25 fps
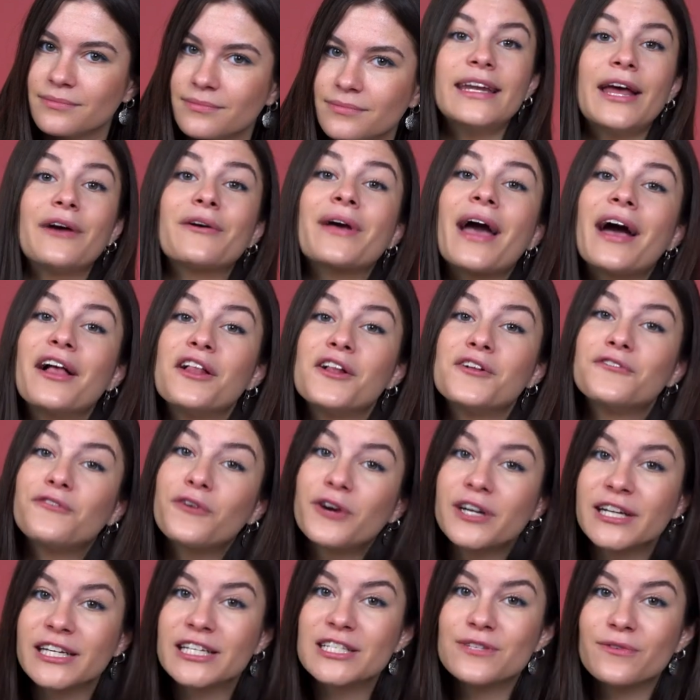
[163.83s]
Now,
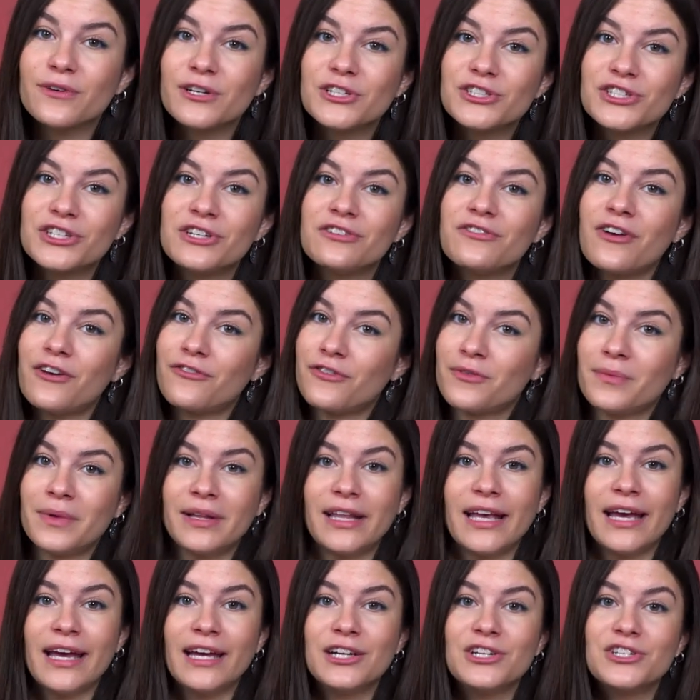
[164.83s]
California's version of
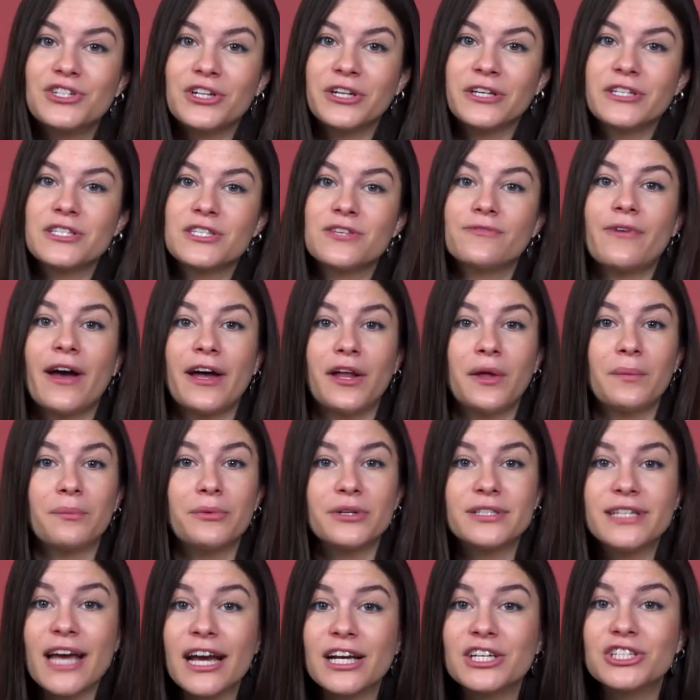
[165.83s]
FMLA ensures vital
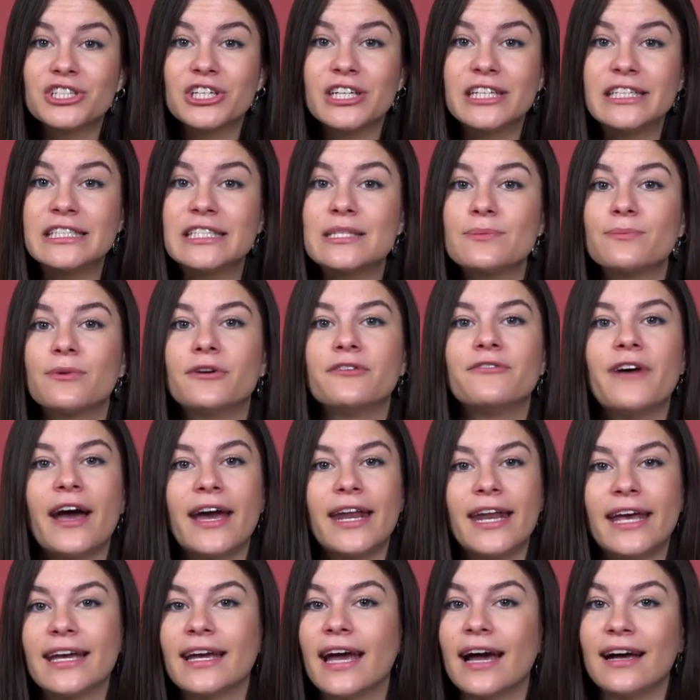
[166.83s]
protections,
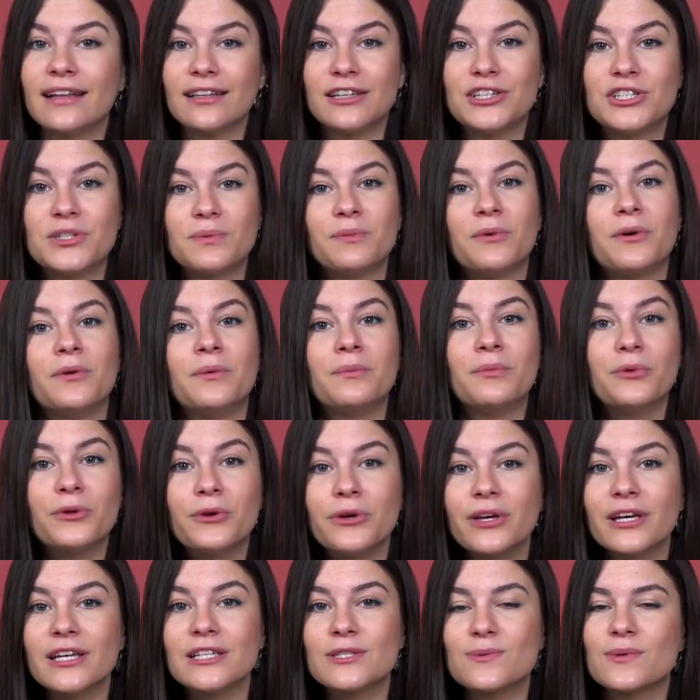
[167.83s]
providing eligible
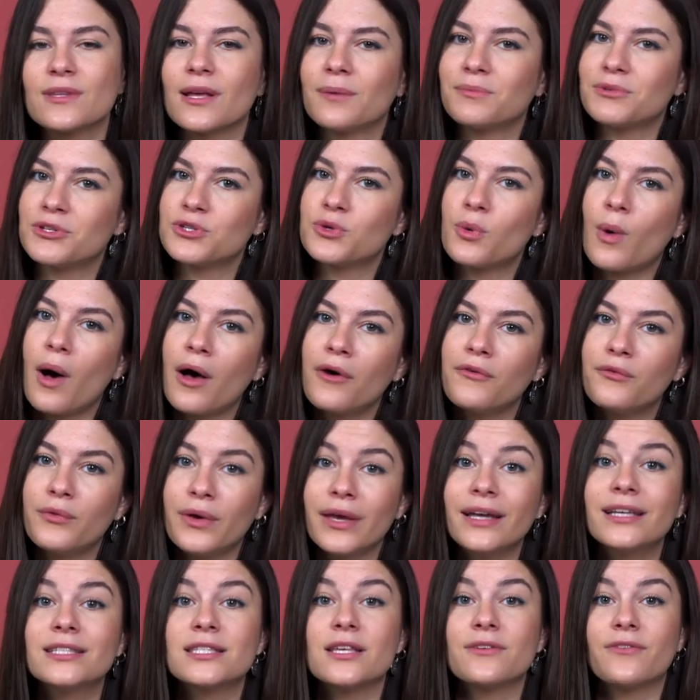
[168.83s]
employees with up to 12
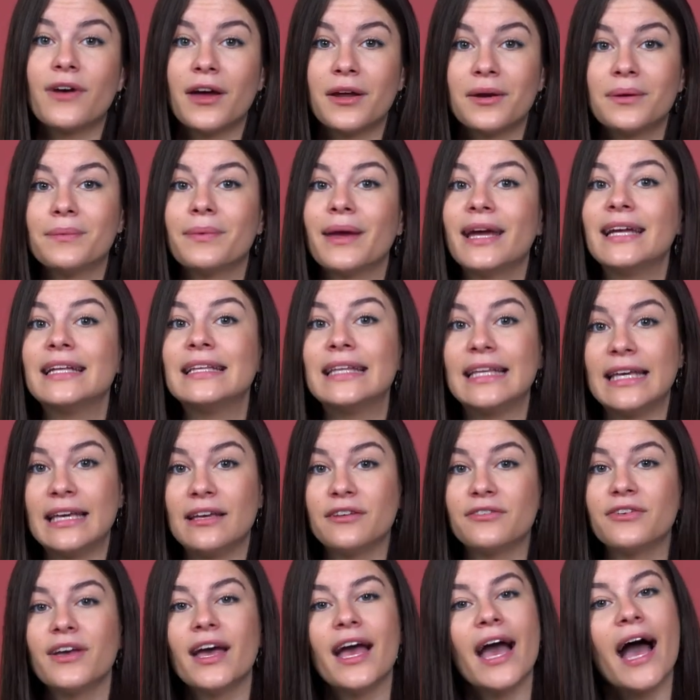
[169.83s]
weeks of unpaid
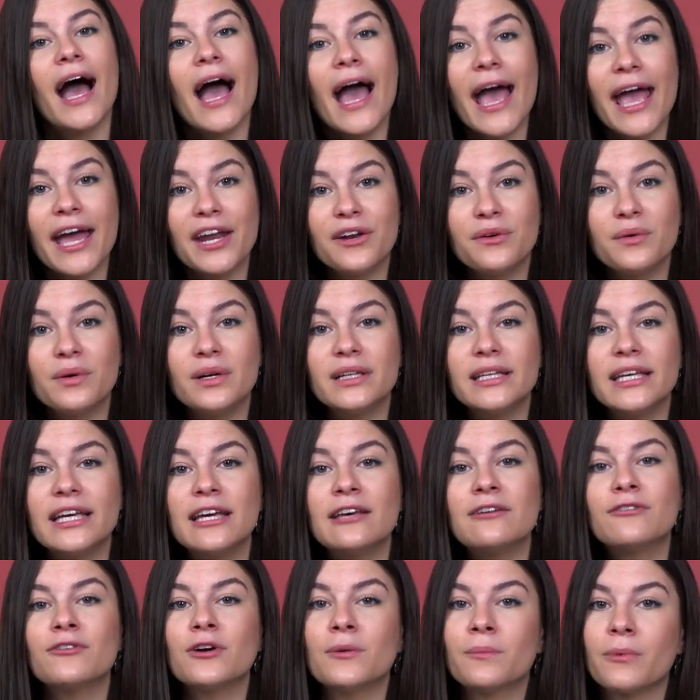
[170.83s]
leave
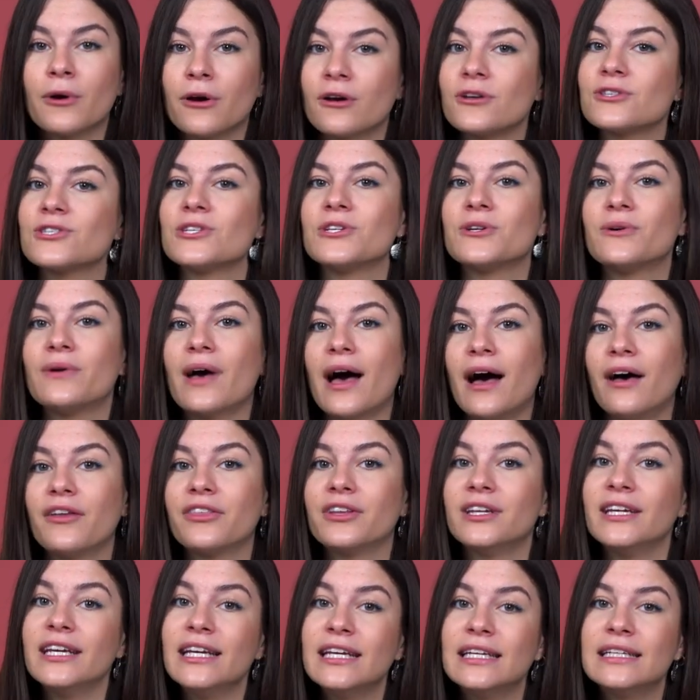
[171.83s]
annually for personal
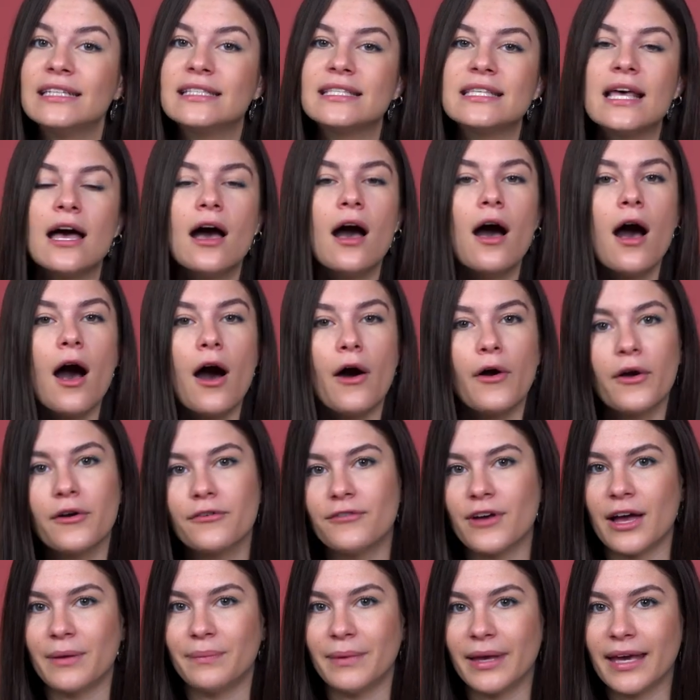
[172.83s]
health needs or
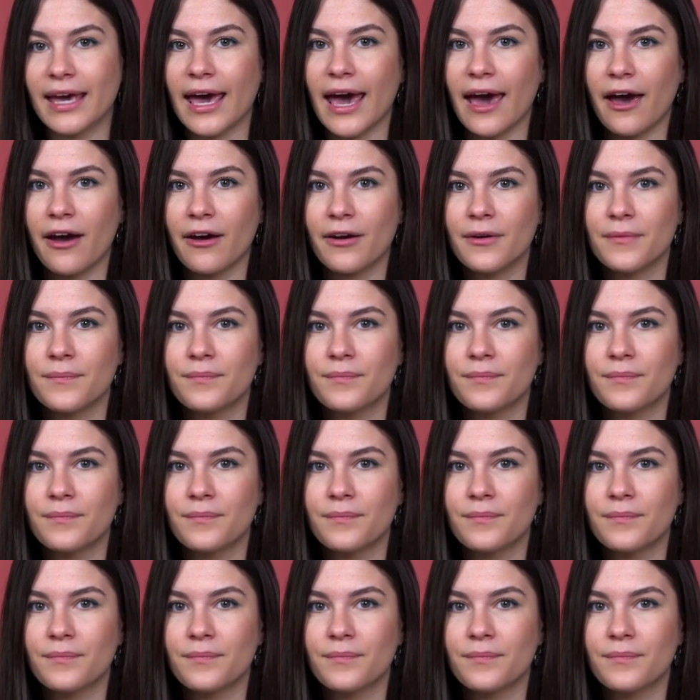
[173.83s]
family care.